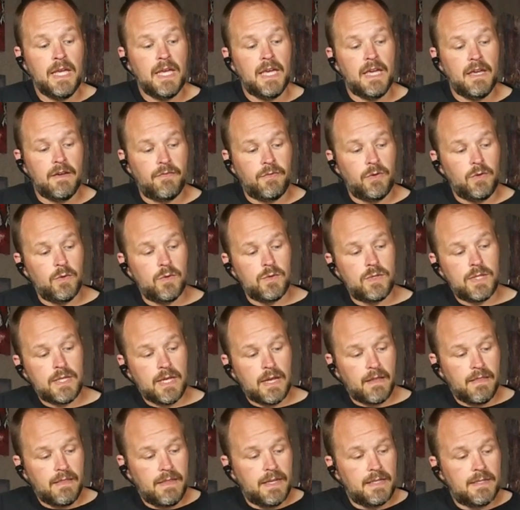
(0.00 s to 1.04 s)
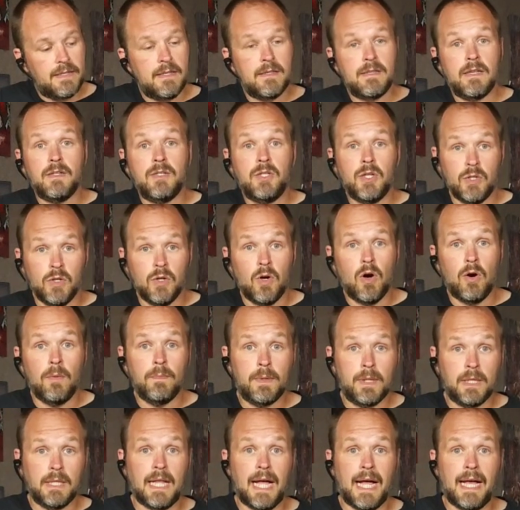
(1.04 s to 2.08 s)
If you say this is a
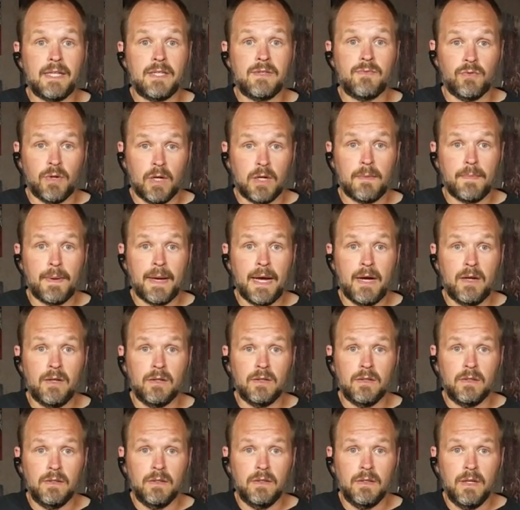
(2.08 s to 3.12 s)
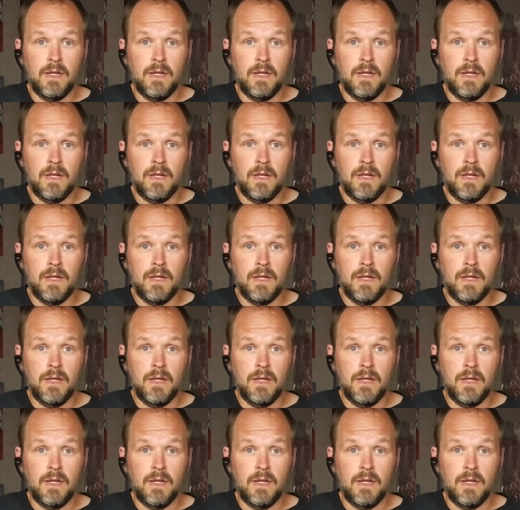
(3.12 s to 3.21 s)
Denob class runabout,